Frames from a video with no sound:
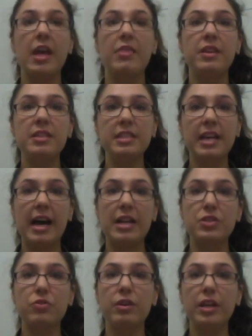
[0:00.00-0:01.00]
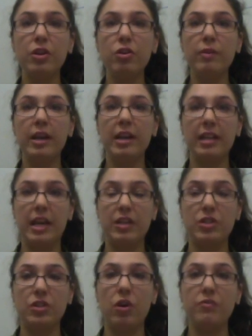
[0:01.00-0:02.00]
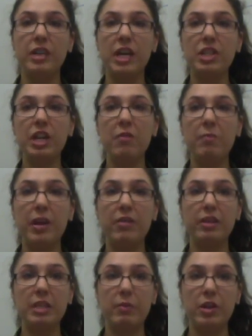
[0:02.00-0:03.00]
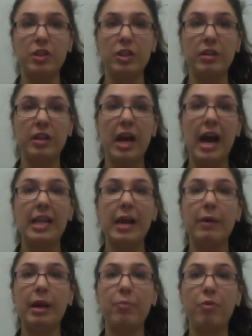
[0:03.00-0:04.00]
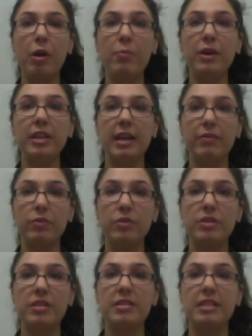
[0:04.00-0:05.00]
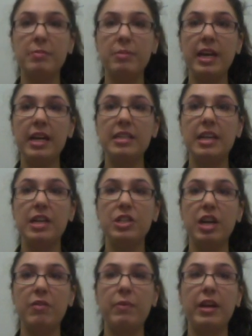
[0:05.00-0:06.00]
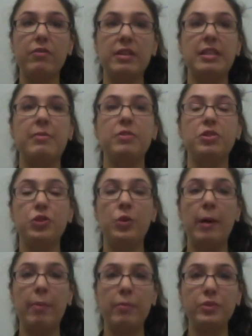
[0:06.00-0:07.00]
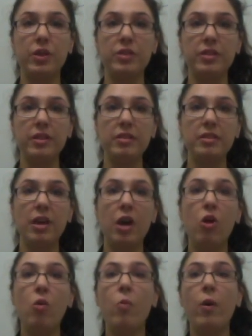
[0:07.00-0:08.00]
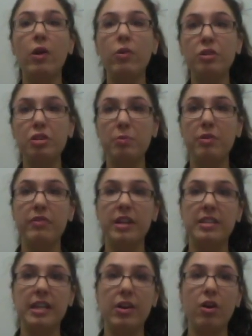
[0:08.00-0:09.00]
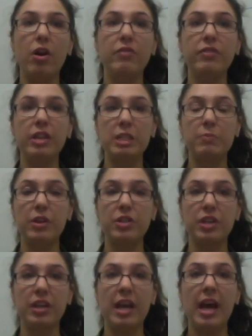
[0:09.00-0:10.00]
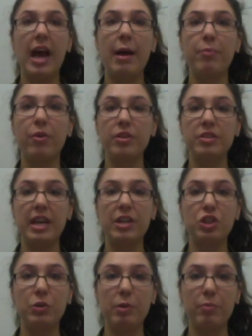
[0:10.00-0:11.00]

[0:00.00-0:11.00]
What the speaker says: This allows critical regulation of TGF-beta expression, allowing appropriate levels to stimulate TGF-beta receptor 2 apoptosis, while also preventing overexpression and prostate tumour